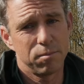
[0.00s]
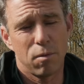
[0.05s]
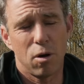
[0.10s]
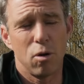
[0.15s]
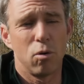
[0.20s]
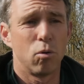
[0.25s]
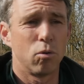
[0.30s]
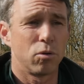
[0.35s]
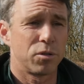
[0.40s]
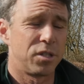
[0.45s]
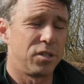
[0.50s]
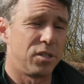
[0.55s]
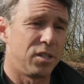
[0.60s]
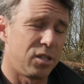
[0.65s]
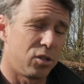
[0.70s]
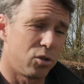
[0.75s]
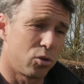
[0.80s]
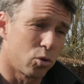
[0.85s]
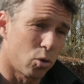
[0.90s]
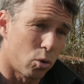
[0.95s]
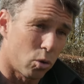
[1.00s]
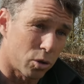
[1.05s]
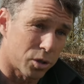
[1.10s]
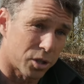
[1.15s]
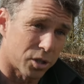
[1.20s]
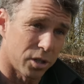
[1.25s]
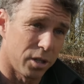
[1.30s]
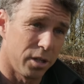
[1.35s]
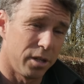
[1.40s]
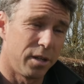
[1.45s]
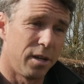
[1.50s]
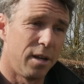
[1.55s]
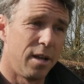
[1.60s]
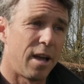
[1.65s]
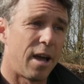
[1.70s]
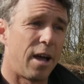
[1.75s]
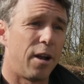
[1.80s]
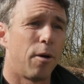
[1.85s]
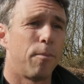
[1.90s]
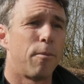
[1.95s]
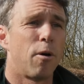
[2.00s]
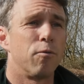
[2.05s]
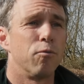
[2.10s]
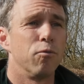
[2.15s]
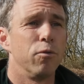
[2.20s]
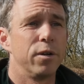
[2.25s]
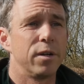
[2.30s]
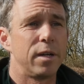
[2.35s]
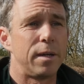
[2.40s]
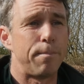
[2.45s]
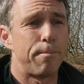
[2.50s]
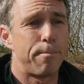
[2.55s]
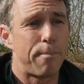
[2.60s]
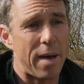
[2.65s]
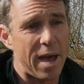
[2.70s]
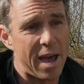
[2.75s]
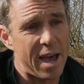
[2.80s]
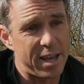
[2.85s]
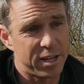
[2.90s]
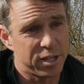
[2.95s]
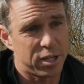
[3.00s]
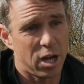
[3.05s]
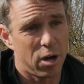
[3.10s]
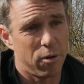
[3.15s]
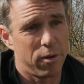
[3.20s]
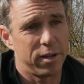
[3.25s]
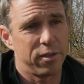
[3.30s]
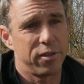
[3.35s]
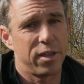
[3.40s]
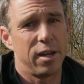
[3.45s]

my horse is exhausted and I'm on really bad going,